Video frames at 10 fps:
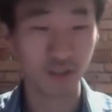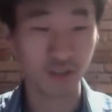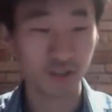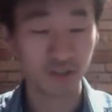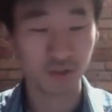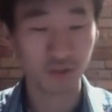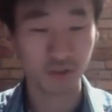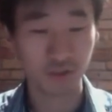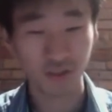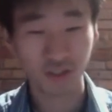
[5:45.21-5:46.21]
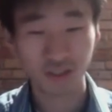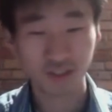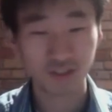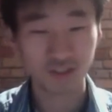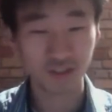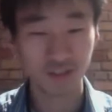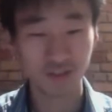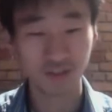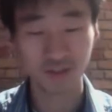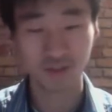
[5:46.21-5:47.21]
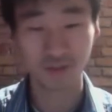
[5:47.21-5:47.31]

So see, so, so